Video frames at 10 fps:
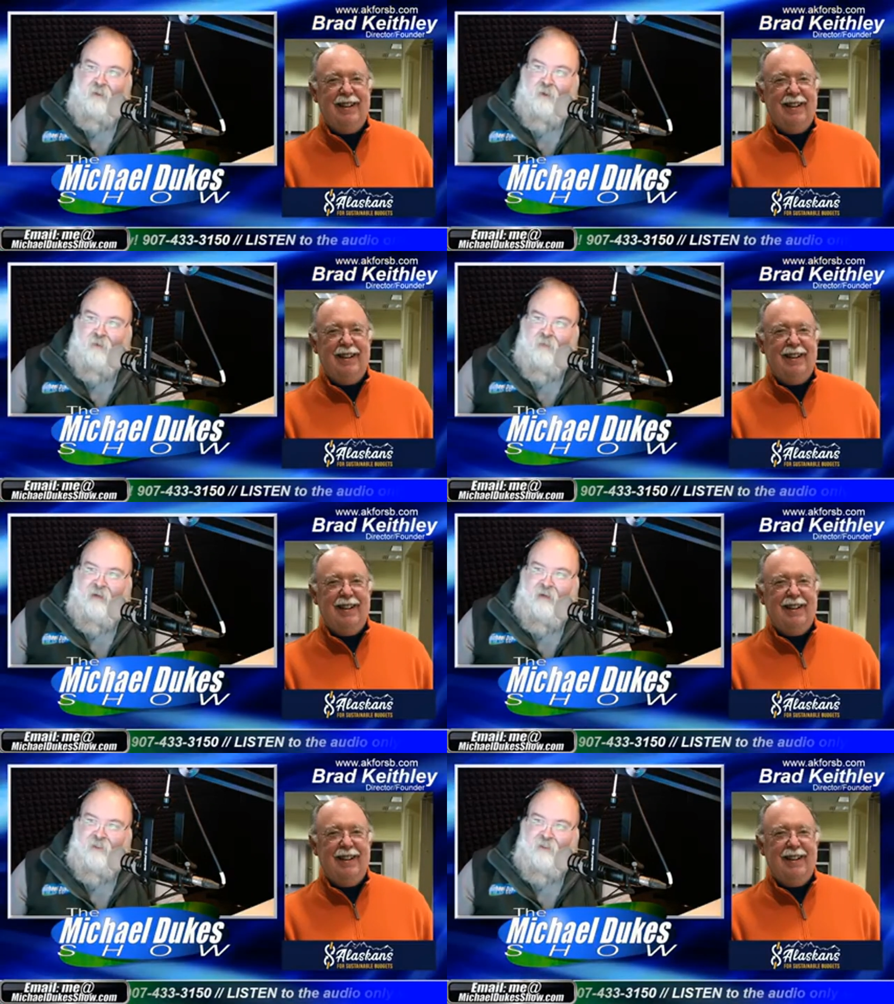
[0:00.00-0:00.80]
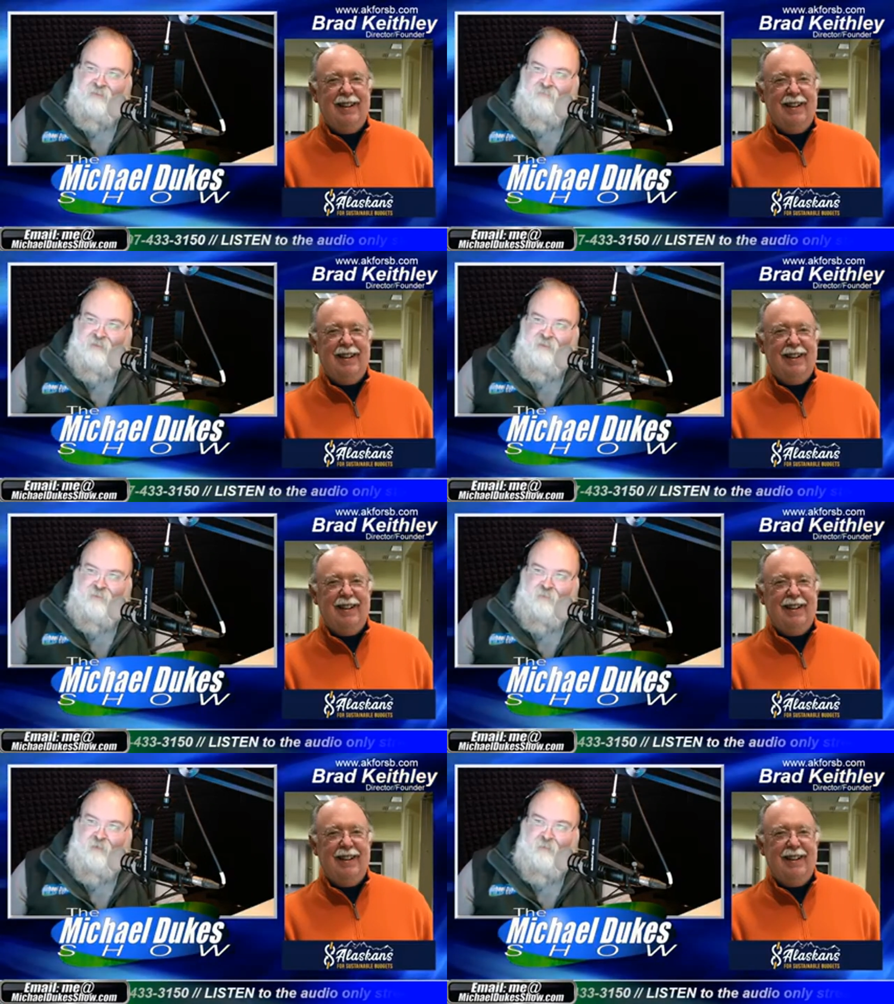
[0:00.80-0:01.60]
Speaker 1: All we ever get is visits
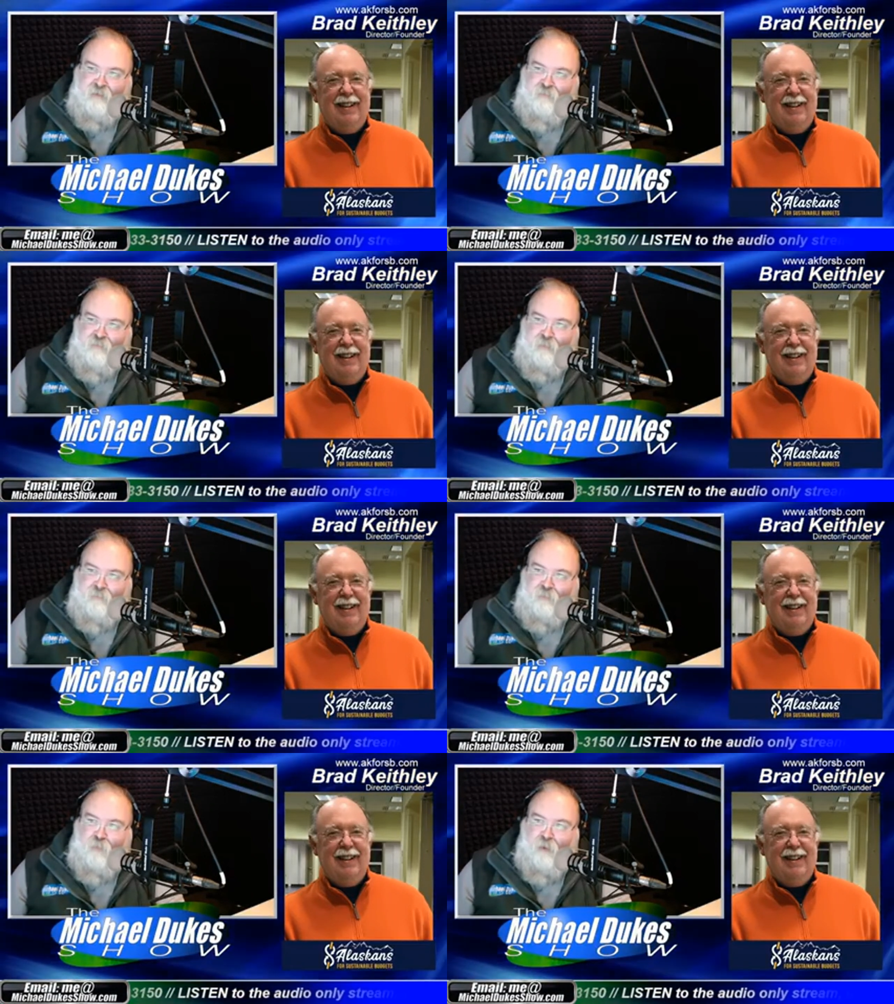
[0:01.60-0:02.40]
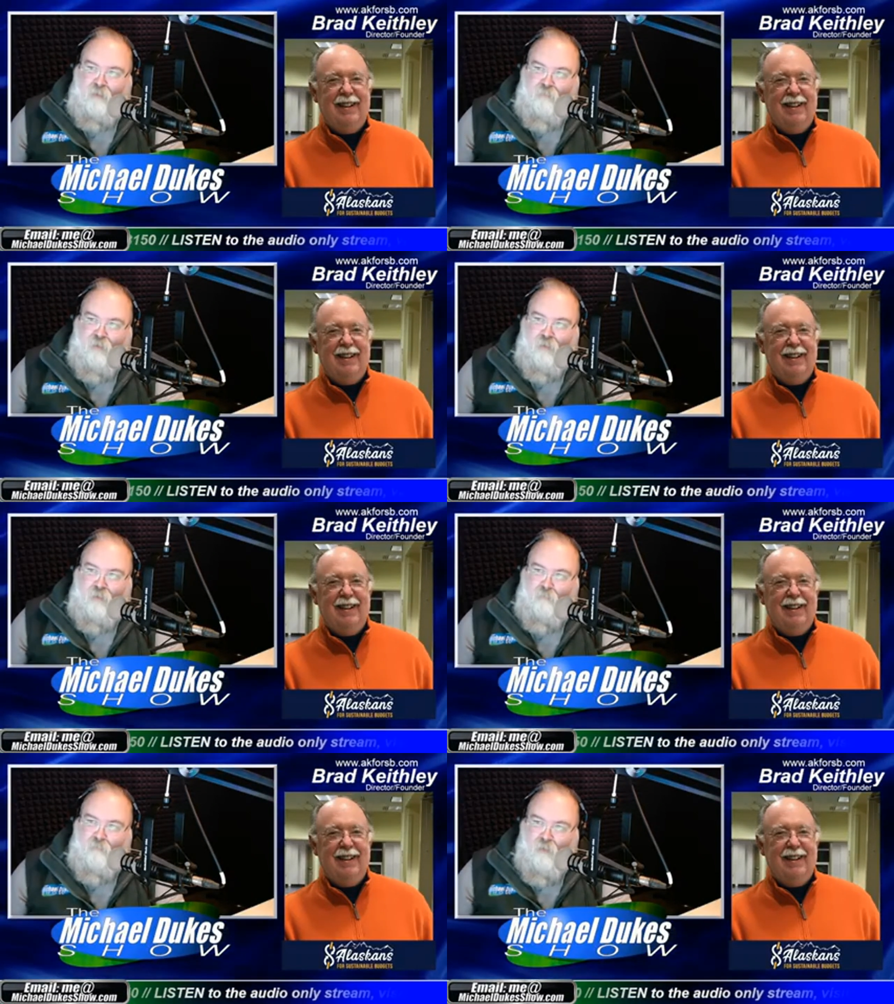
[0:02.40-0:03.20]
or emails from people who want
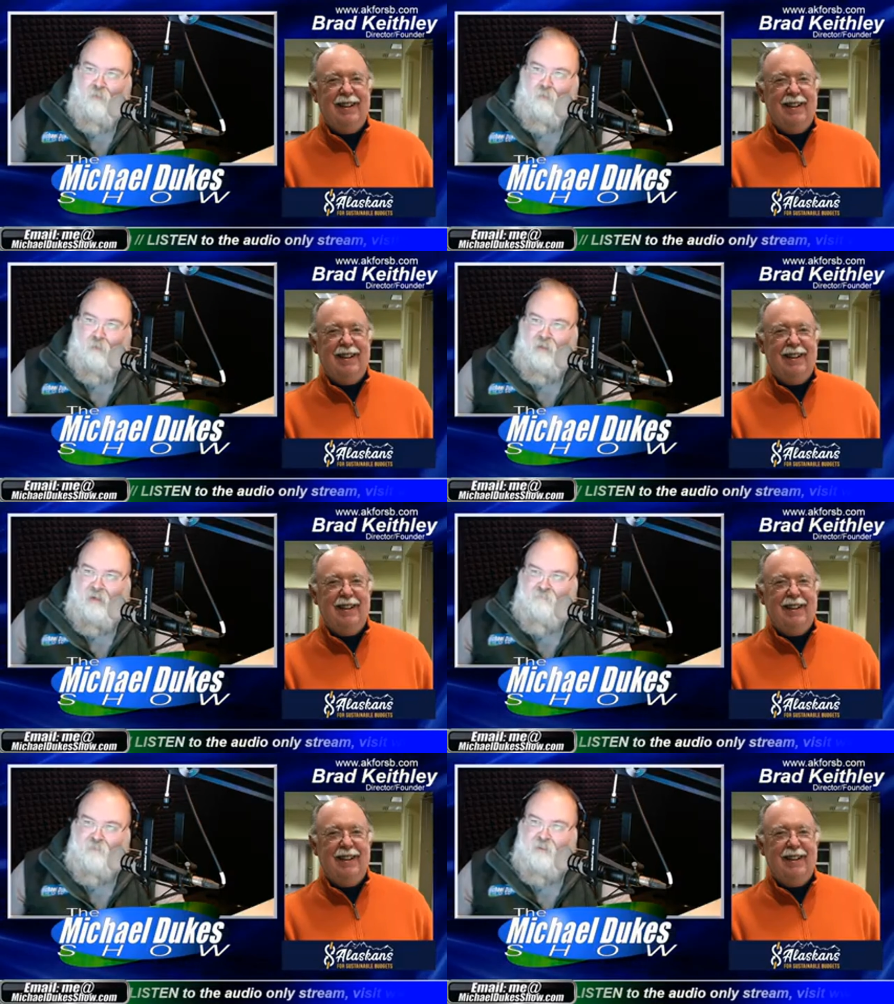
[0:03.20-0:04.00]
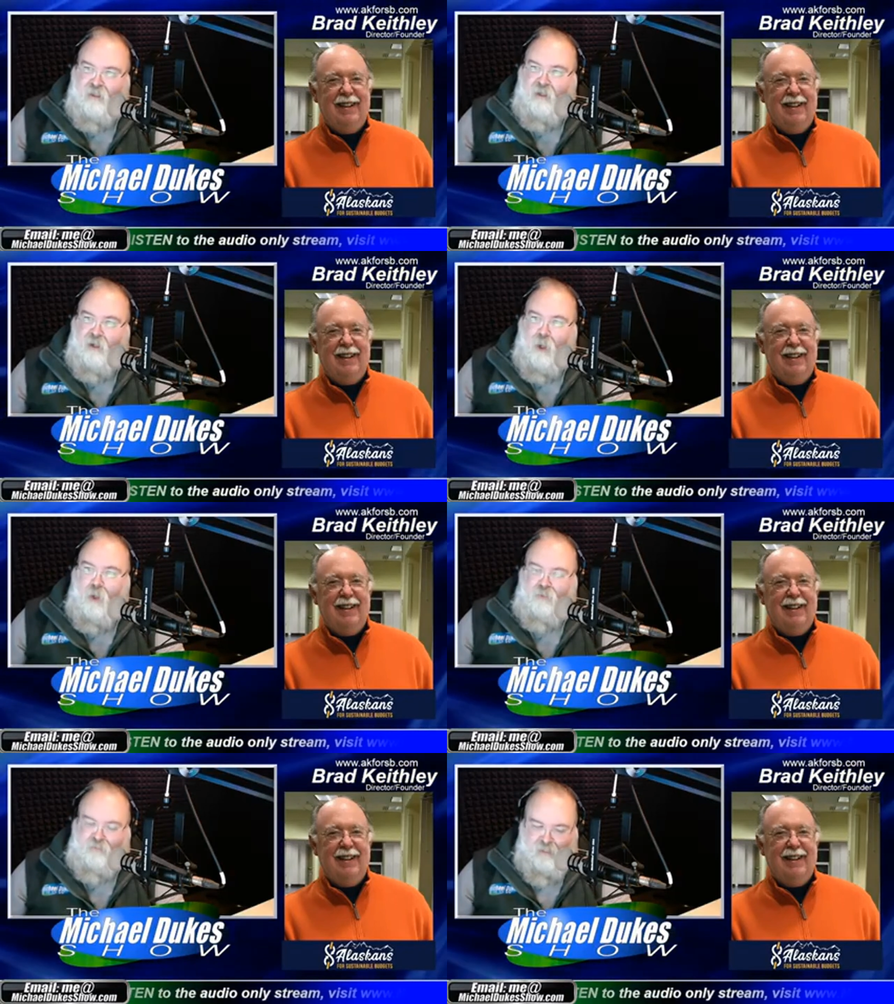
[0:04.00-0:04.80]
more, more every day,
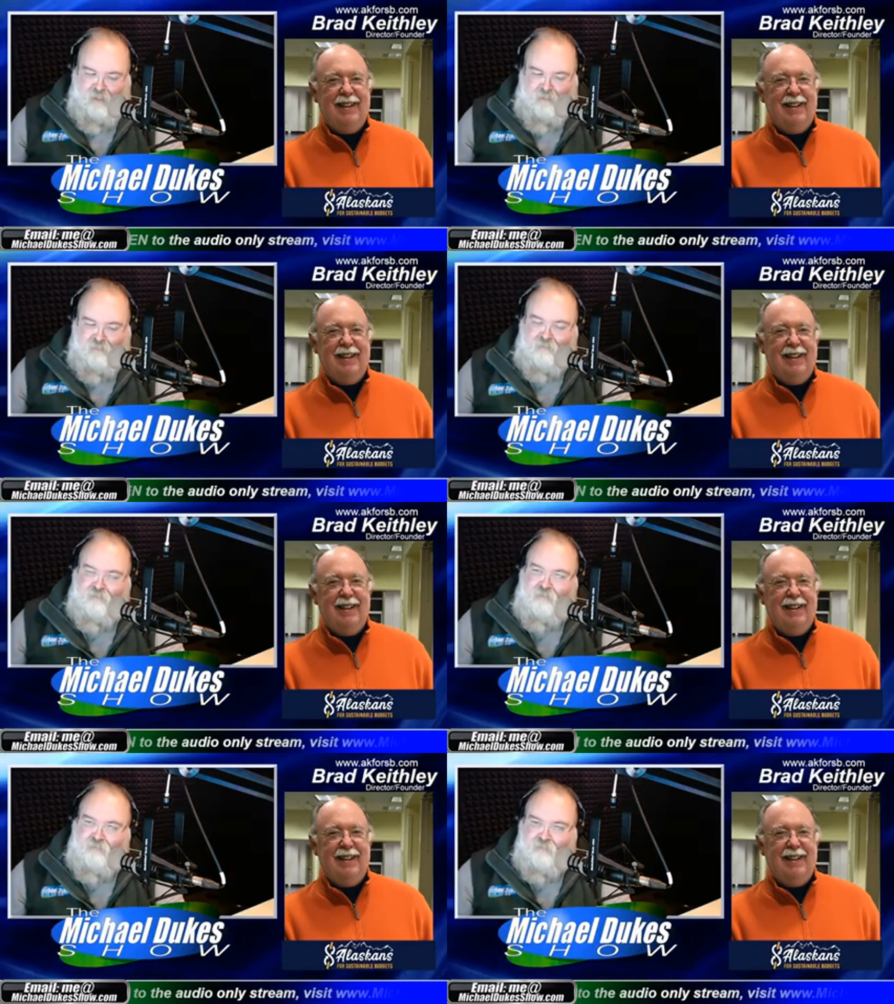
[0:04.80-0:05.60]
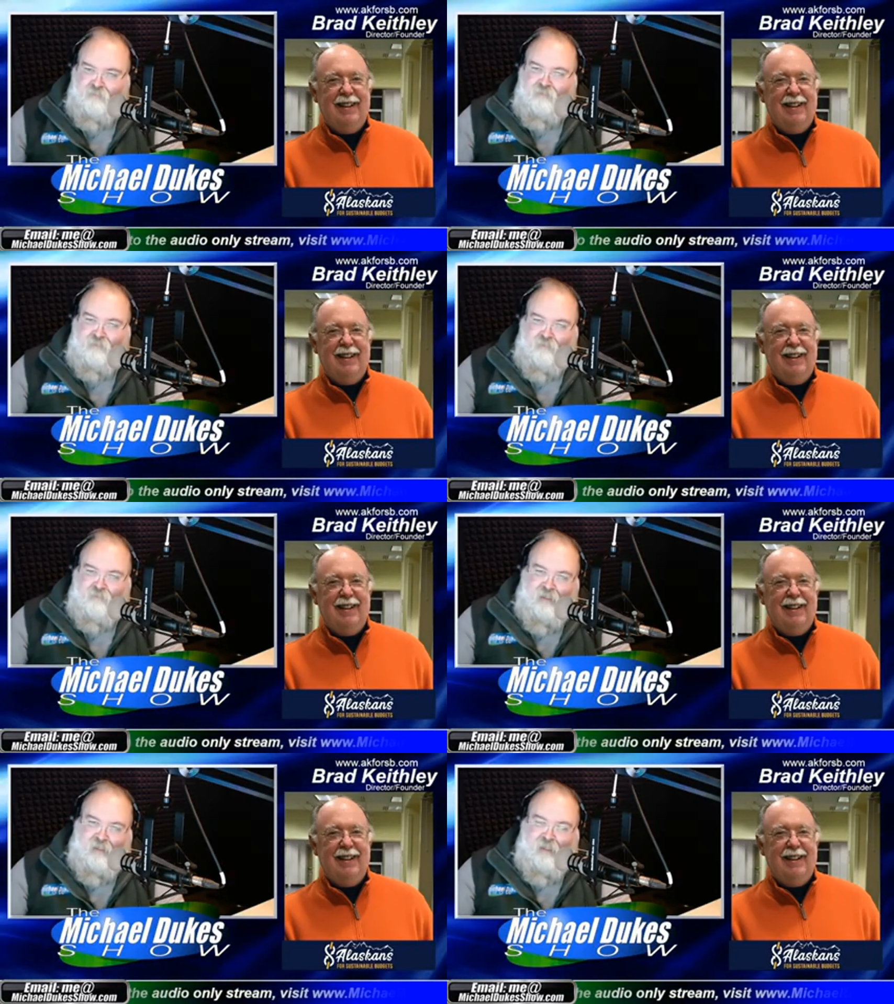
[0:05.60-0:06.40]
all day.
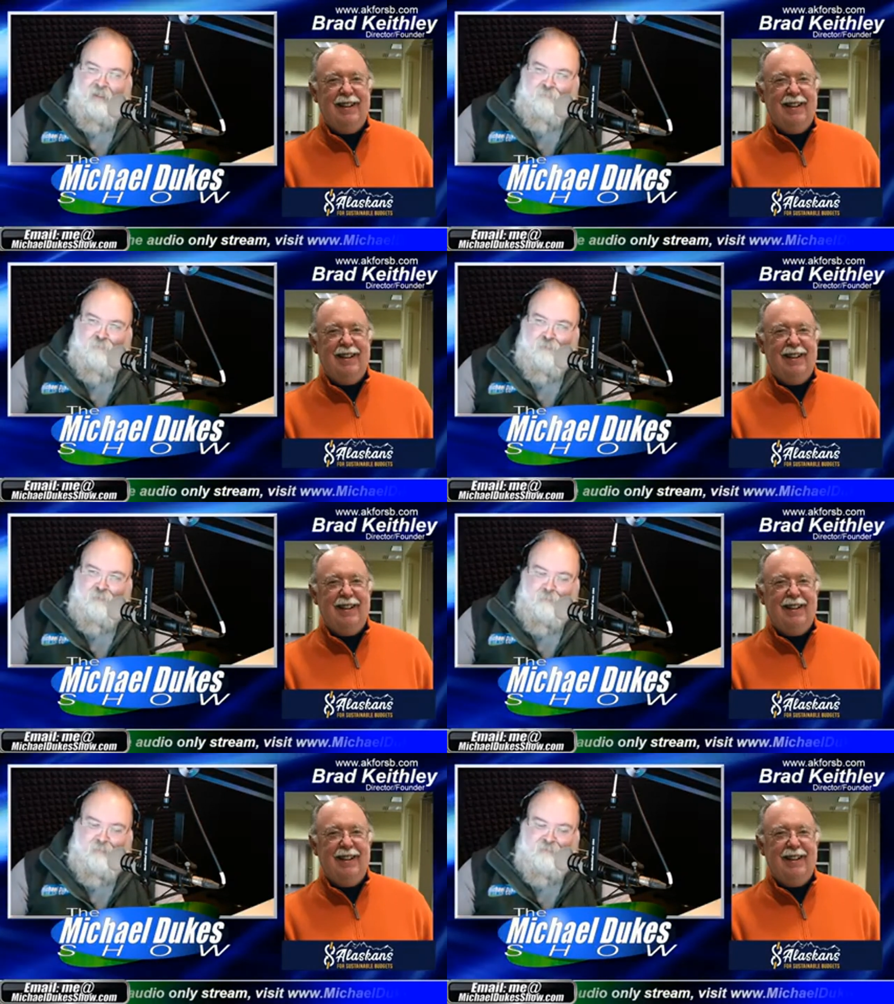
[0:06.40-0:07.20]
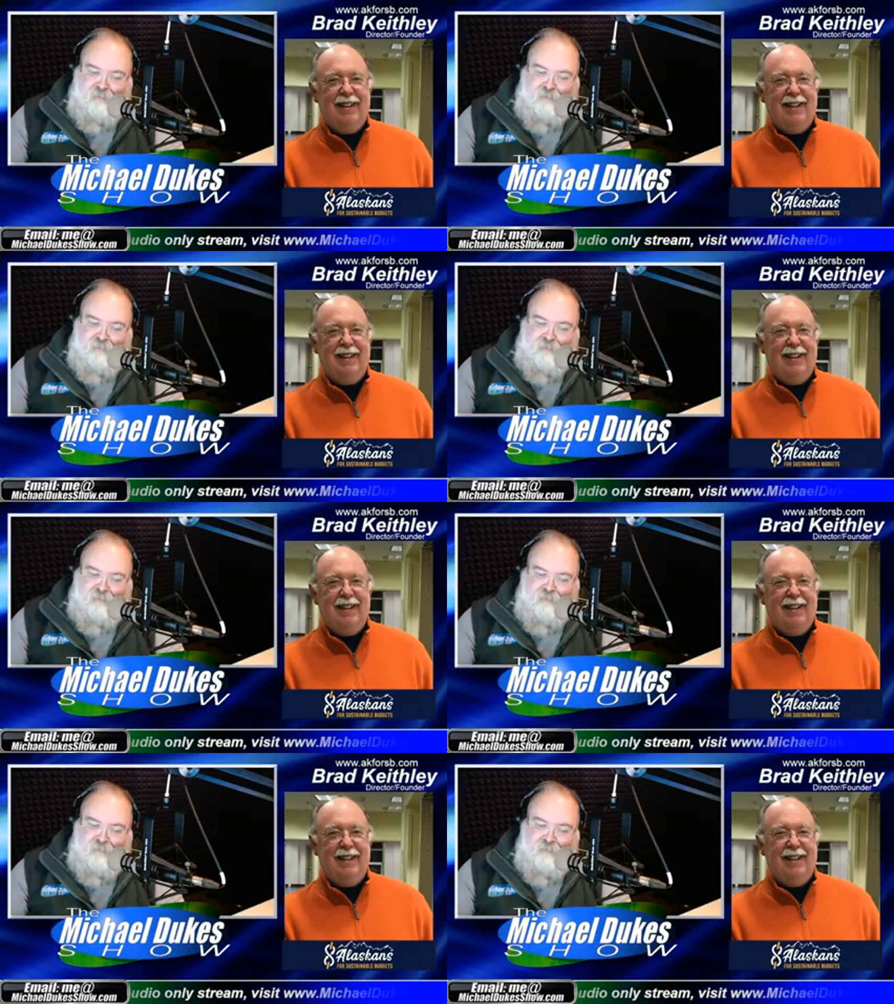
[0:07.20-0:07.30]
And we're about to